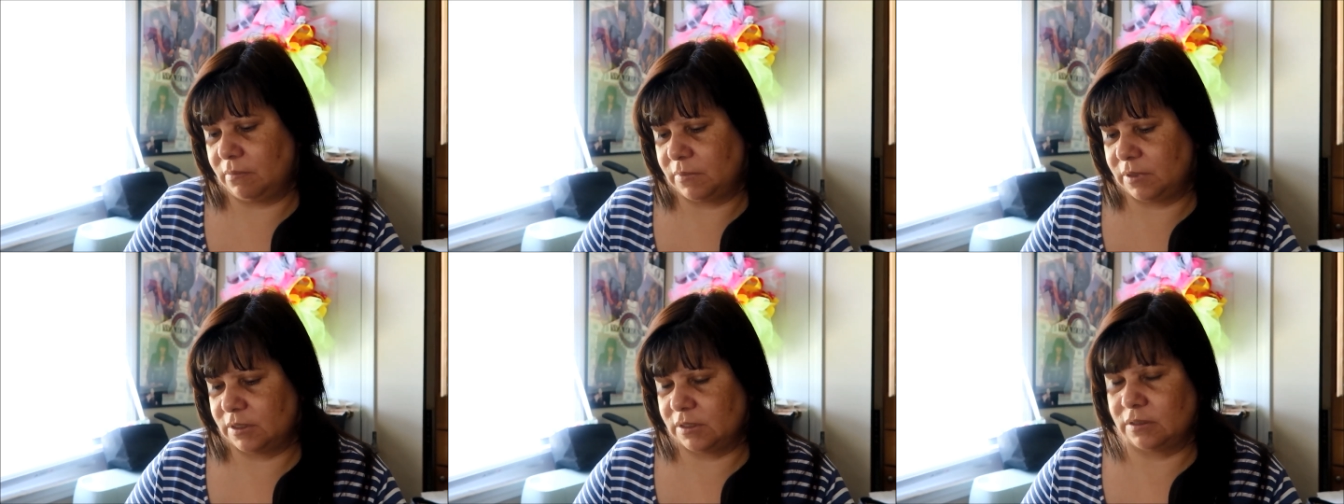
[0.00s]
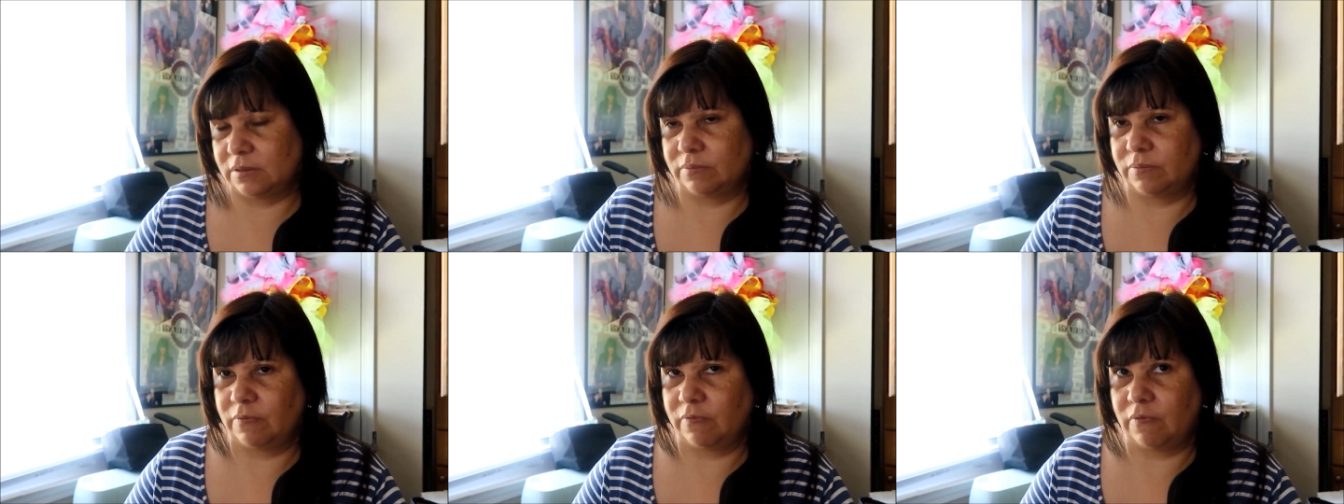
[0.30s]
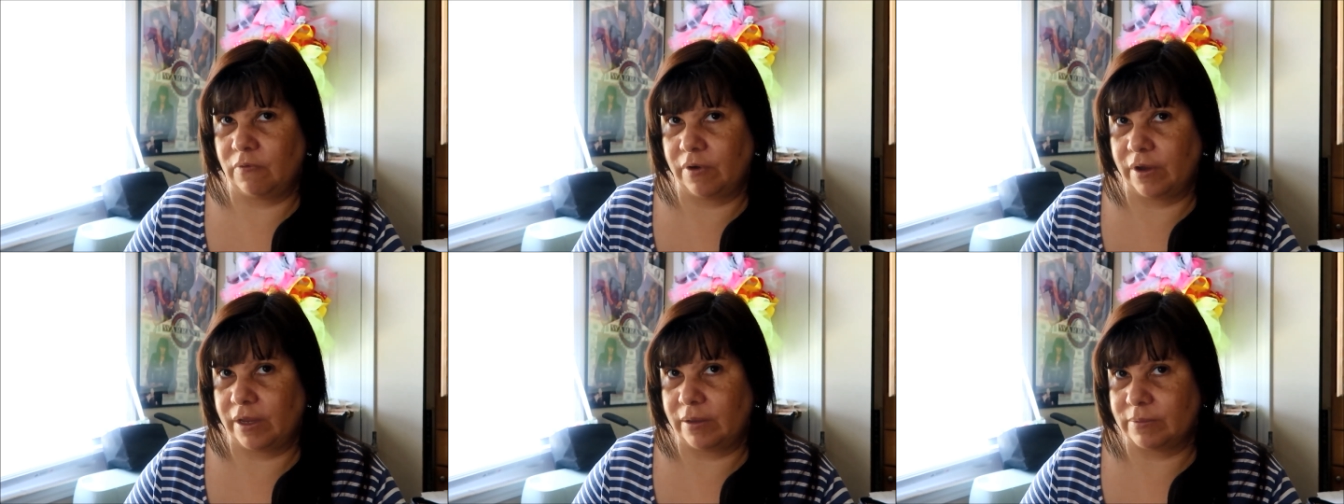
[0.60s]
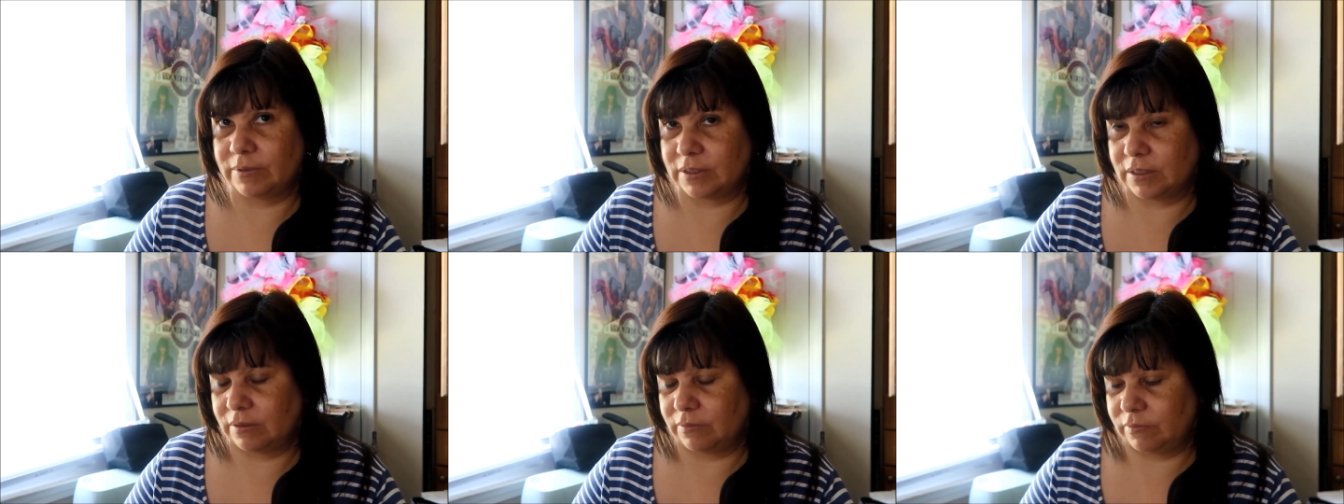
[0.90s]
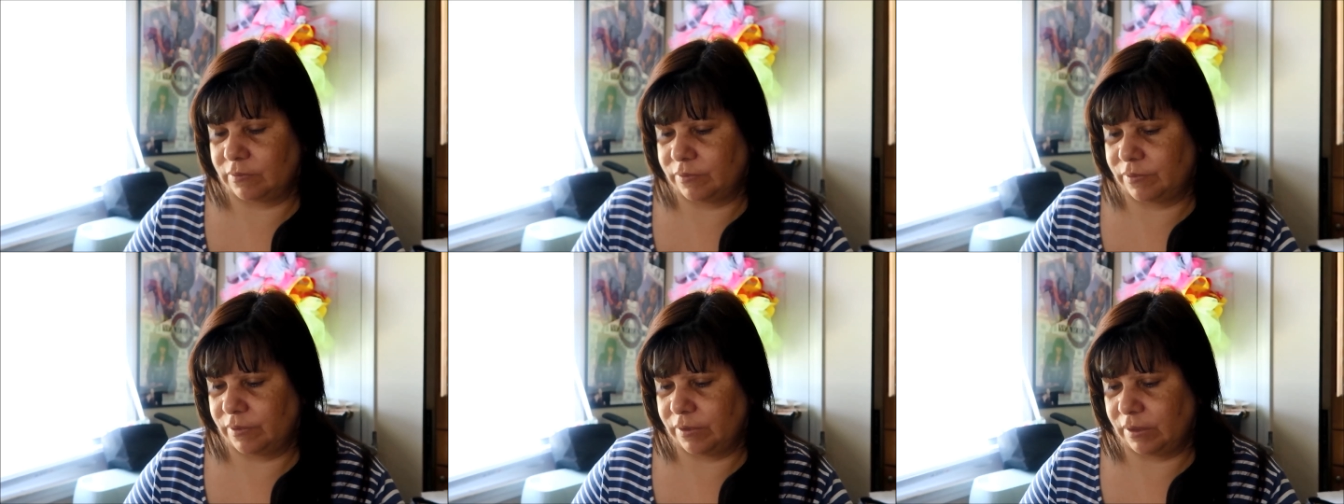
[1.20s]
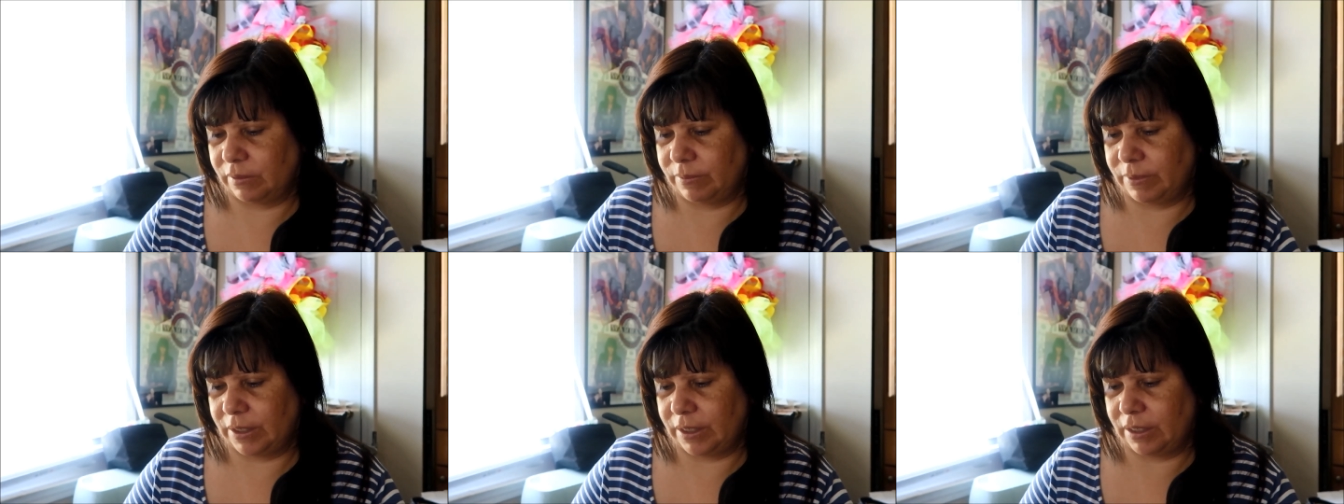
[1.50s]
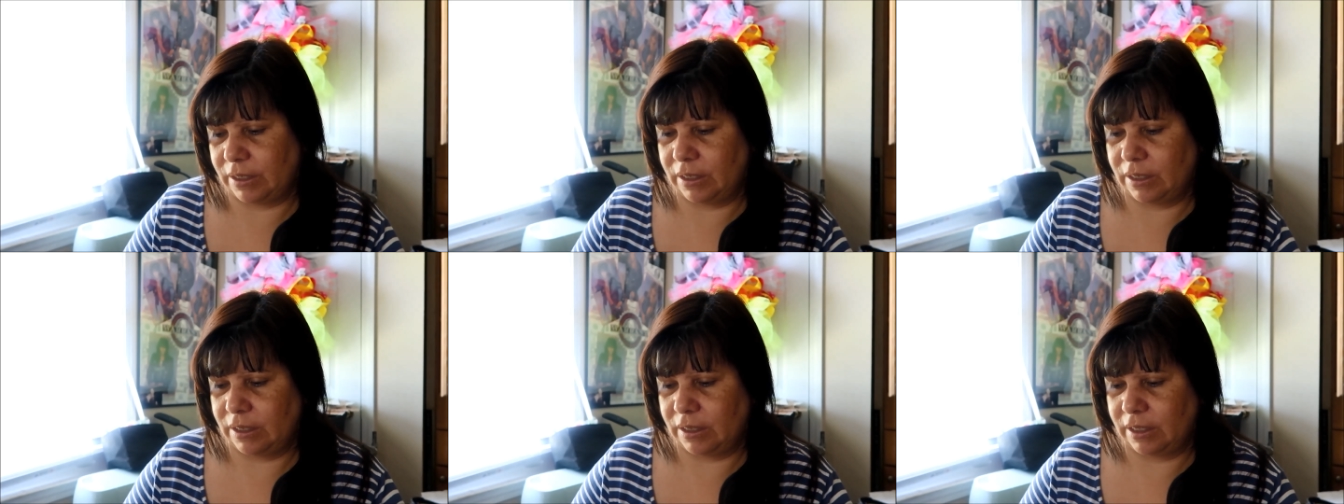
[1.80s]
This is before Amazon was really
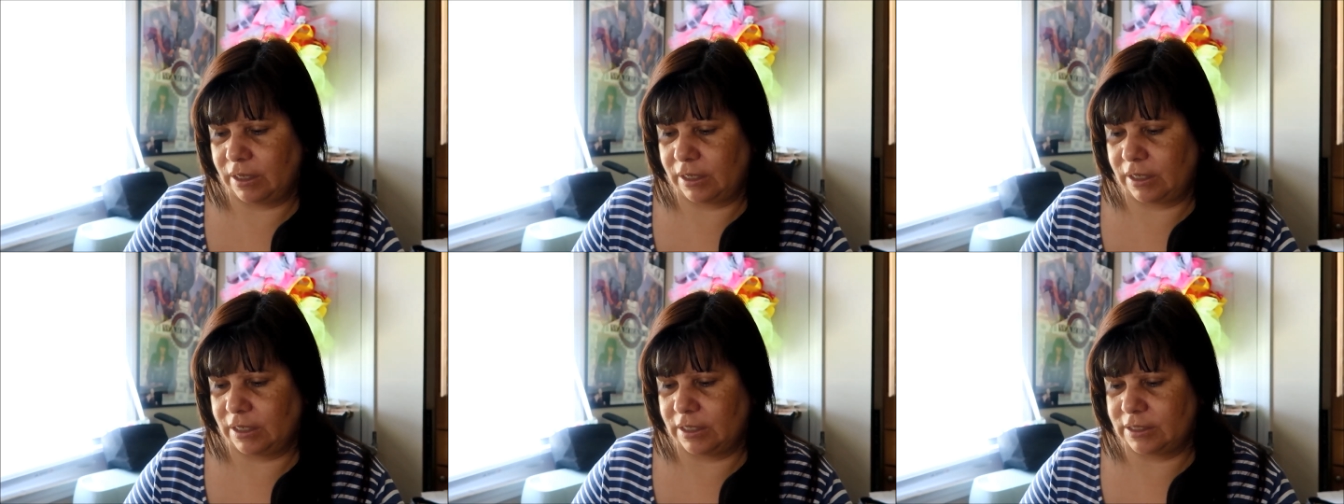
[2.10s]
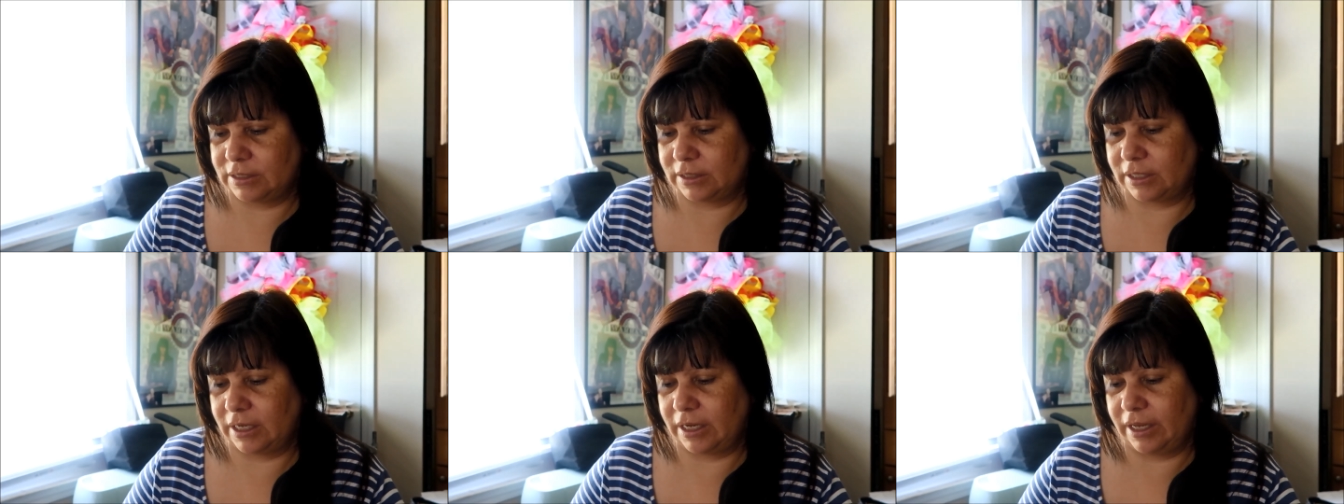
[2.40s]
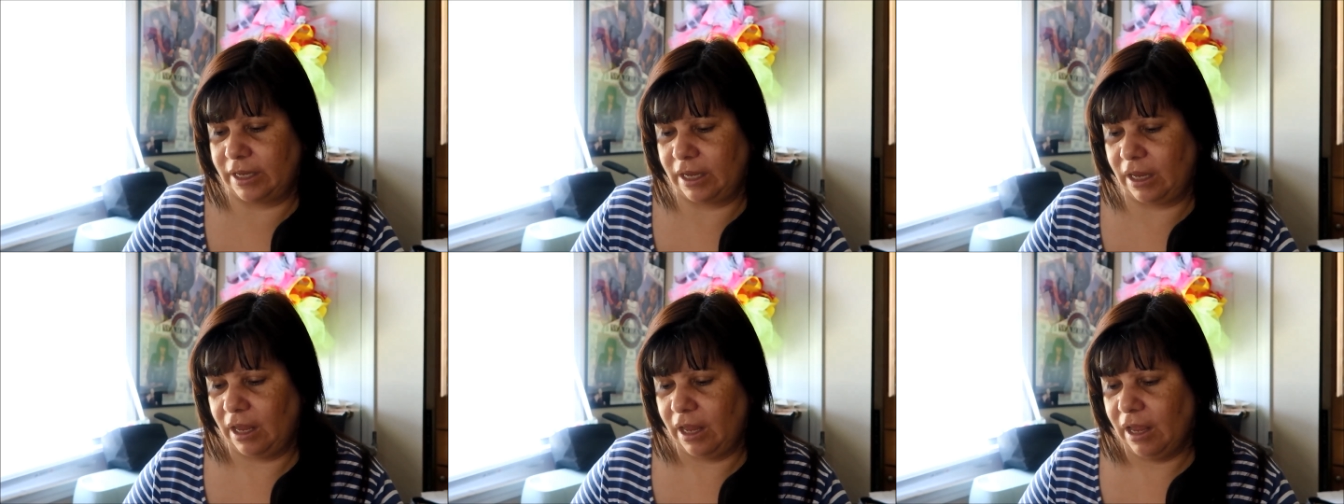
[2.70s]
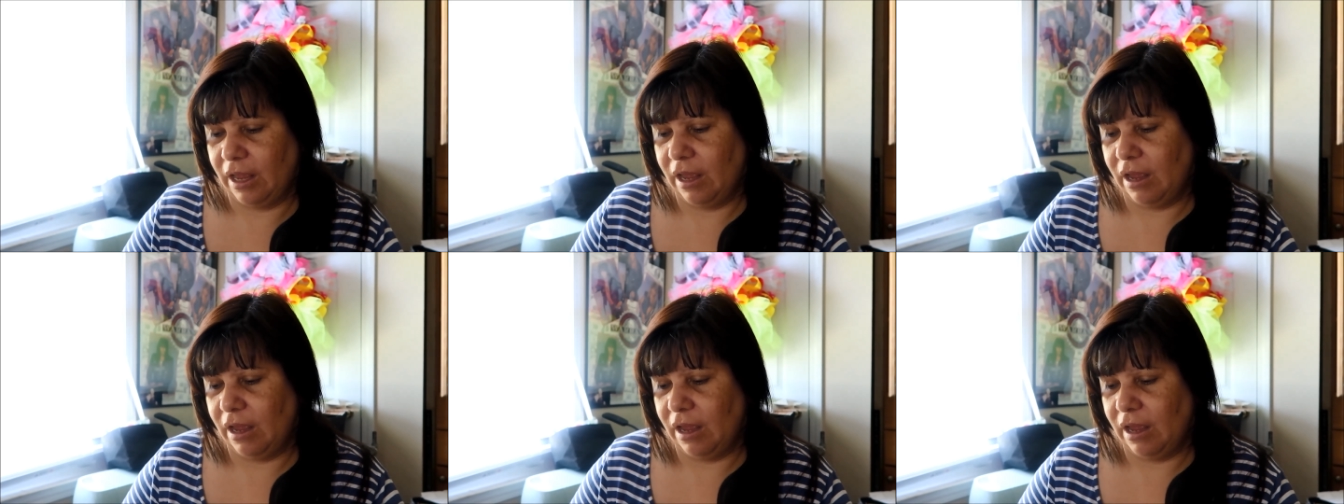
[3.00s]
big like it is today,